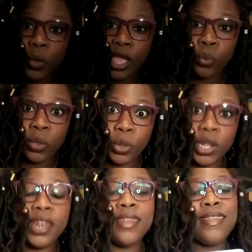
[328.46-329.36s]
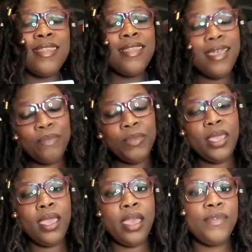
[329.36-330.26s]
one we will not
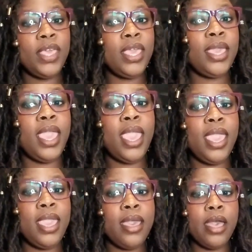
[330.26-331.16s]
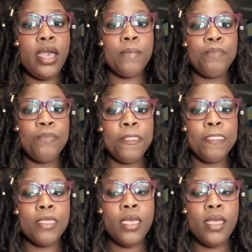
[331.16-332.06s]
be having an
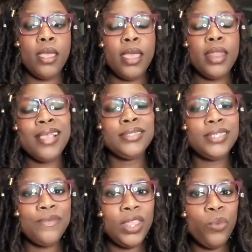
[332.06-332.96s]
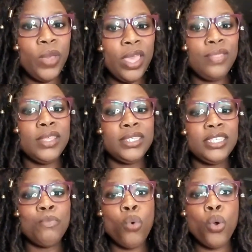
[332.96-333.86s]
activity with. This
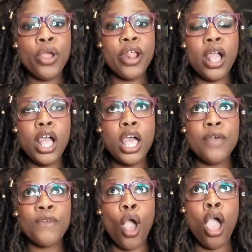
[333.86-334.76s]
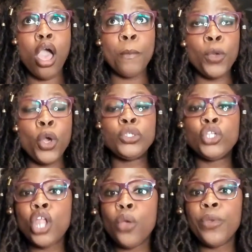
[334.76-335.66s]
is more of goes
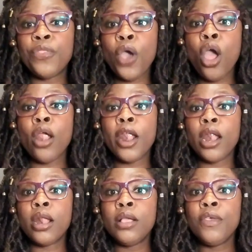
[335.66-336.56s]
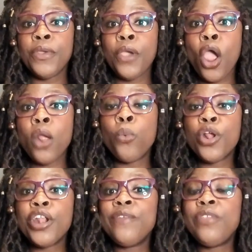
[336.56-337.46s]
along with our
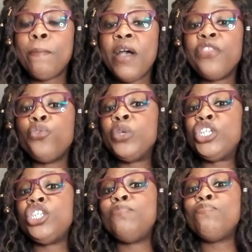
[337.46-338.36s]
word of the month, which is